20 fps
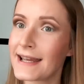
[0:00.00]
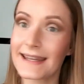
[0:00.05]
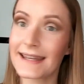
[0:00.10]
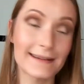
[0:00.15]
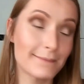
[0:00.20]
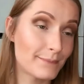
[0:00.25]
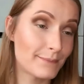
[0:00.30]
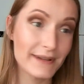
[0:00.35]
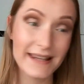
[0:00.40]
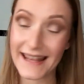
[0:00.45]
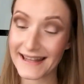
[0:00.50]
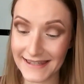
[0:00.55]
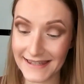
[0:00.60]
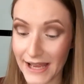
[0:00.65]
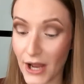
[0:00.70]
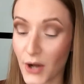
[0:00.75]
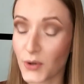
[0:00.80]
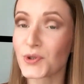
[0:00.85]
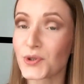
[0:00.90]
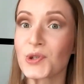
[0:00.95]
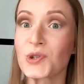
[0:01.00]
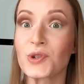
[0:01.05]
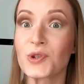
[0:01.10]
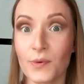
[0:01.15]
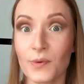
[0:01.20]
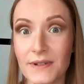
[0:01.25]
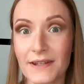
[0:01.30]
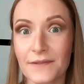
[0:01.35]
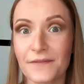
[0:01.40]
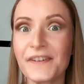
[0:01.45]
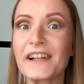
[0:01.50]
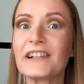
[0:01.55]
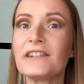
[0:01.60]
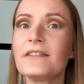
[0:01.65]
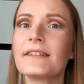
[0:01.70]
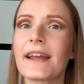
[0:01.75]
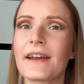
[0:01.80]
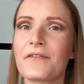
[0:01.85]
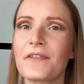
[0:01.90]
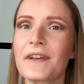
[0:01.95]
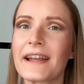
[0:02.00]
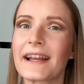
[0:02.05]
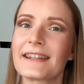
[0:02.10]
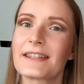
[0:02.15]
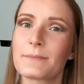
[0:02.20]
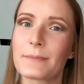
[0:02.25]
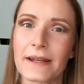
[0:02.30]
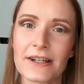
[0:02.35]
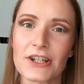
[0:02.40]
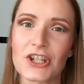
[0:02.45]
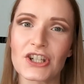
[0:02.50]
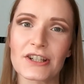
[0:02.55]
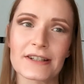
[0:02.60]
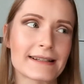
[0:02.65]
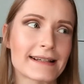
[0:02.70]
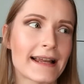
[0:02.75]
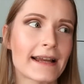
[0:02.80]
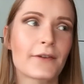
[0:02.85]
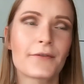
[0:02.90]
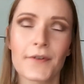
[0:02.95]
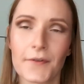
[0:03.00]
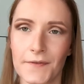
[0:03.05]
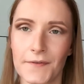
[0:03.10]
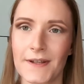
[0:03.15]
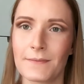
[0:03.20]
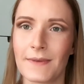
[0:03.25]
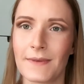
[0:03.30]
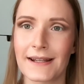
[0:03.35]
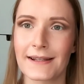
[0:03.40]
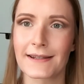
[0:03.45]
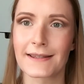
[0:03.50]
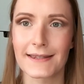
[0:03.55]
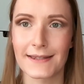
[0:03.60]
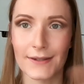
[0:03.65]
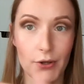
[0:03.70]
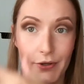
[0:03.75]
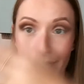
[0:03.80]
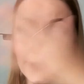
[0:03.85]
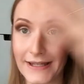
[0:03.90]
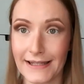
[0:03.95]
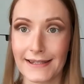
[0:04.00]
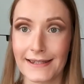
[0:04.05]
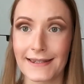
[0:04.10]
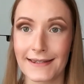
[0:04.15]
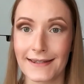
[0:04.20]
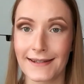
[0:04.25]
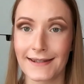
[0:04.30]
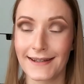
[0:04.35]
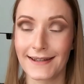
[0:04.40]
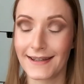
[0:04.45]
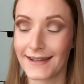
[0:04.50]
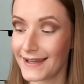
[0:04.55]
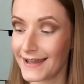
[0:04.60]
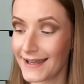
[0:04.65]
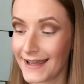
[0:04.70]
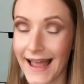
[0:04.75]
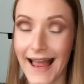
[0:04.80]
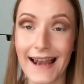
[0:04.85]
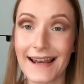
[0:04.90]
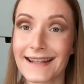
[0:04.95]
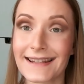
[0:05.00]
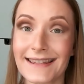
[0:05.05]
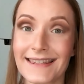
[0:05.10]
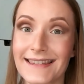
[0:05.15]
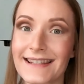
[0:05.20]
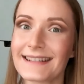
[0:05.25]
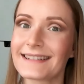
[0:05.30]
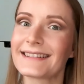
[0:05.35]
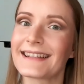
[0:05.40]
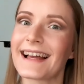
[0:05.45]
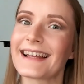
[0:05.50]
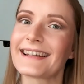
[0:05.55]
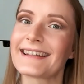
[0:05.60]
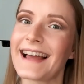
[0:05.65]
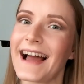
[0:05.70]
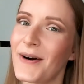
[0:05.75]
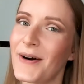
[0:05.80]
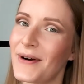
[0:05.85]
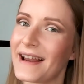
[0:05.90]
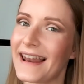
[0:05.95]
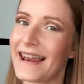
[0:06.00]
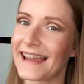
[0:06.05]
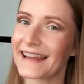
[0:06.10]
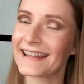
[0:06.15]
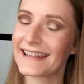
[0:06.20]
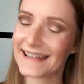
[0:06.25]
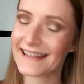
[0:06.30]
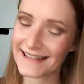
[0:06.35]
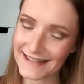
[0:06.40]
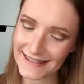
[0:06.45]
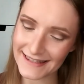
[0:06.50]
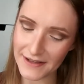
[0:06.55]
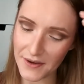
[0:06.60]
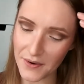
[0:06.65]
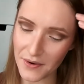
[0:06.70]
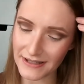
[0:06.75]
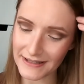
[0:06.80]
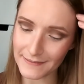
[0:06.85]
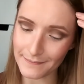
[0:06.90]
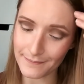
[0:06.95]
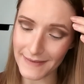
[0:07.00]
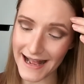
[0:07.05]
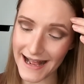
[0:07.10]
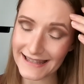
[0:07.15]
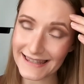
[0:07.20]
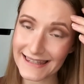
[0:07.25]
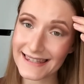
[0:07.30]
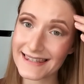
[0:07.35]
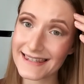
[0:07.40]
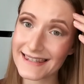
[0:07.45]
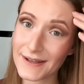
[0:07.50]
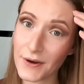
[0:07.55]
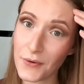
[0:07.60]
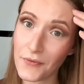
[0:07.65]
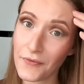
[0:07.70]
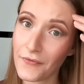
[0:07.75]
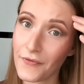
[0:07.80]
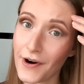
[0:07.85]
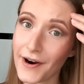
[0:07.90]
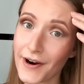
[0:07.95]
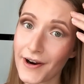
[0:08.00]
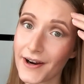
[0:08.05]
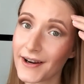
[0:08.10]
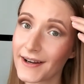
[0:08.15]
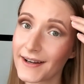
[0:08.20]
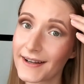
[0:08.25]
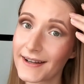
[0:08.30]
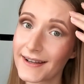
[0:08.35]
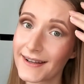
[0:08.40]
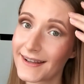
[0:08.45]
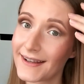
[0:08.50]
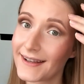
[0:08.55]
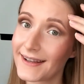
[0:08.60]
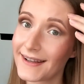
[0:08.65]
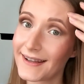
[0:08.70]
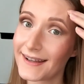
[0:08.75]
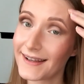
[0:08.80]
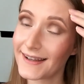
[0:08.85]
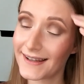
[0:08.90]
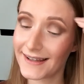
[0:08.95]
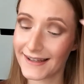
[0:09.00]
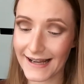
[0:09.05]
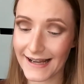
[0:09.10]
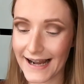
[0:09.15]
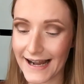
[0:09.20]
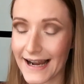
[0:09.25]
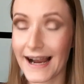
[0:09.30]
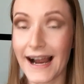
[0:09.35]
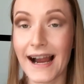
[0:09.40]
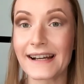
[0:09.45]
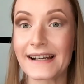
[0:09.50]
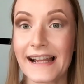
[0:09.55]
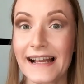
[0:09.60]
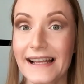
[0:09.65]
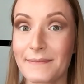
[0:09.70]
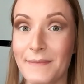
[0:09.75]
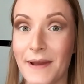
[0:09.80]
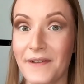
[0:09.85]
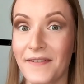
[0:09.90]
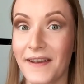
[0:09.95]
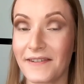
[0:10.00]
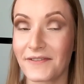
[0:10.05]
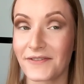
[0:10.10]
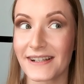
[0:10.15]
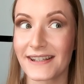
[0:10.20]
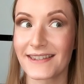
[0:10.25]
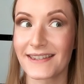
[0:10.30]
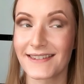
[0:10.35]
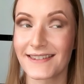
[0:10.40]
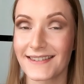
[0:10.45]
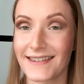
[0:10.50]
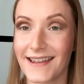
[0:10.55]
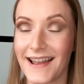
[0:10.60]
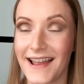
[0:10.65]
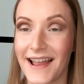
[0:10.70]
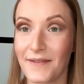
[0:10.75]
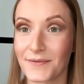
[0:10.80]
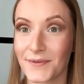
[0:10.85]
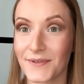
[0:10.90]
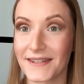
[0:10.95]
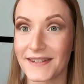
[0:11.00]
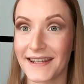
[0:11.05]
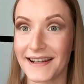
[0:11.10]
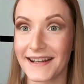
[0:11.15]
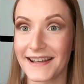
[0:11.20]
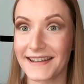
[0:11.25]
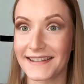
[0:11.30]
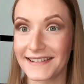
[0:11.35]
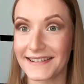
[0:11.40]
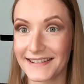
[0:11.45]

it blends out so difficult. I think I spent just like 15 minutes on this, and it's still not how I like it. So the mattes so far are not my favorites, I have to say that.